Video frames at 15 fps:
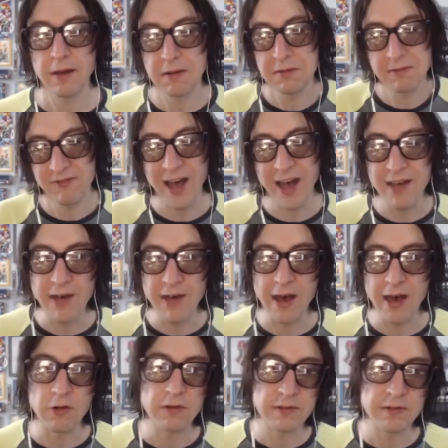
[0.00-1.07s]
5
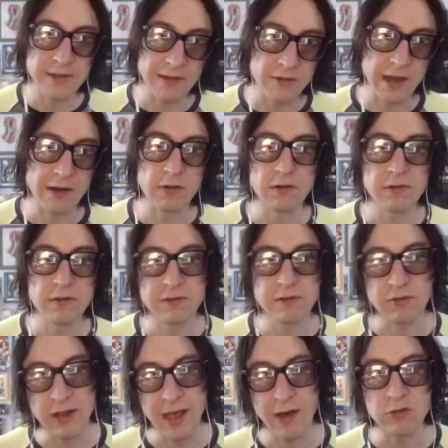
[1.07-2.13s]
hours, 7 hours,
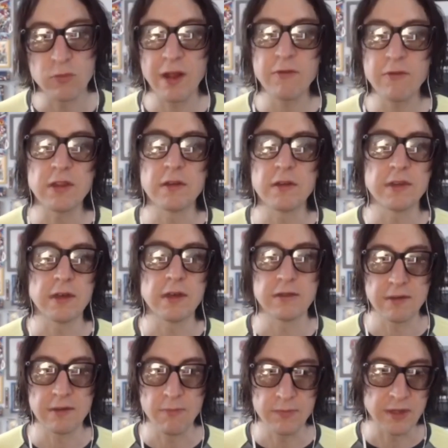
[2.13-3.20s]
3 hours, whatever
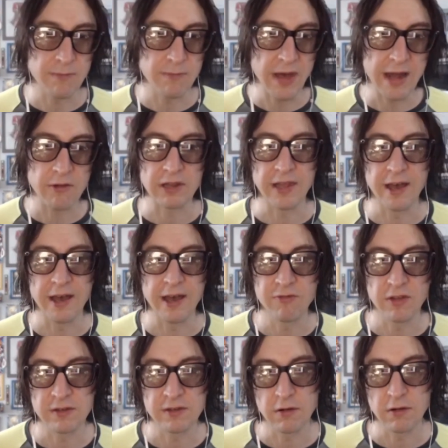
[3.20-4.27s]
the battery life
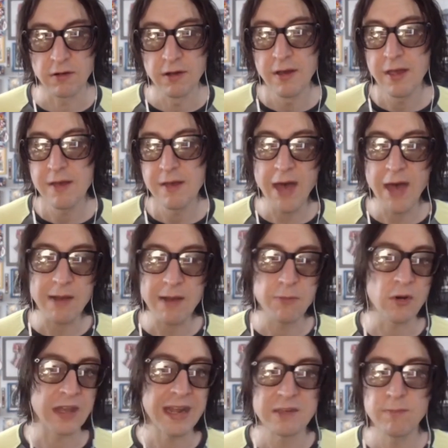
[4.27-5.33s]
is of your MacBook.
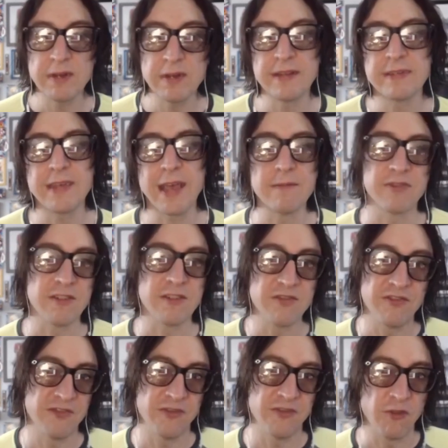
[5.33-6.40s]
It's been the same for
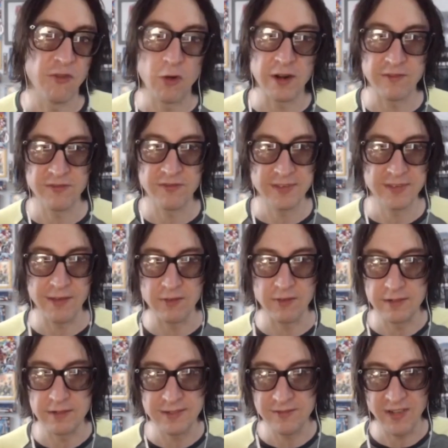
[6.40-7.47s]
4 to
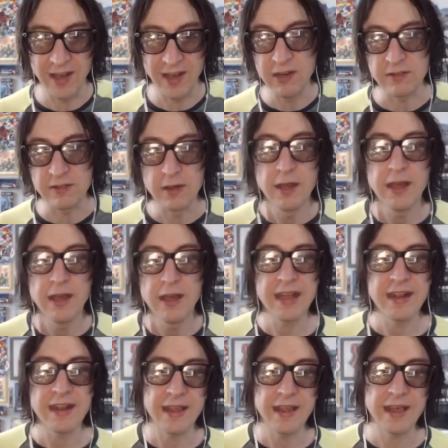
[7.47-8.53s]
5 years.
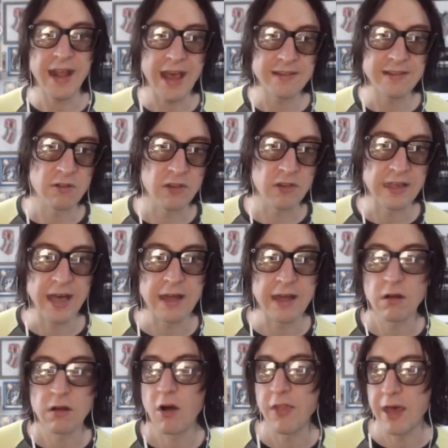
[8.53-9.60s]
It hasn't really gotten
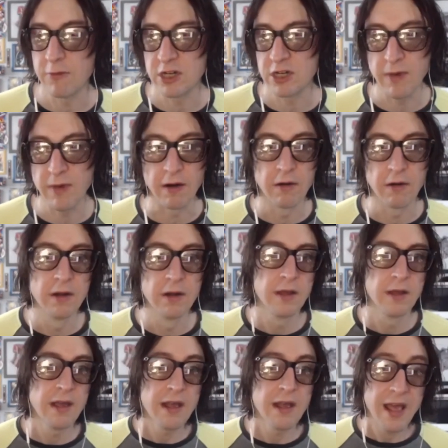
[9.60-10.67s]
all that much better.
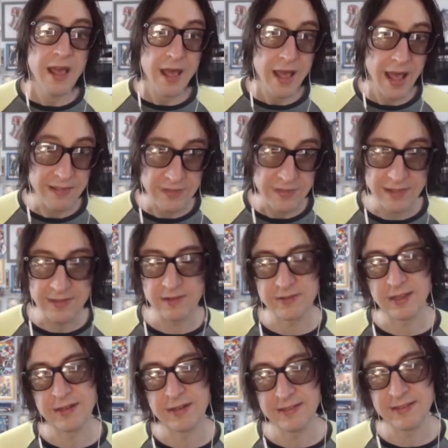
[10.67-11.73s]
And then there's
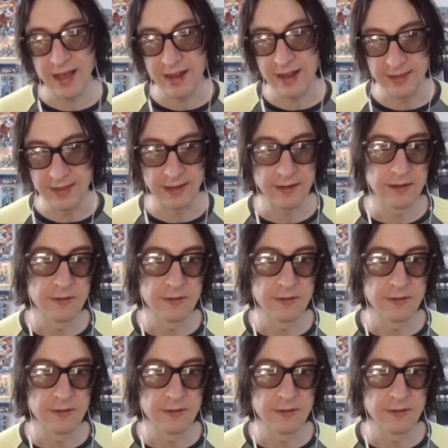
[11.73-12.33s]
the design thing.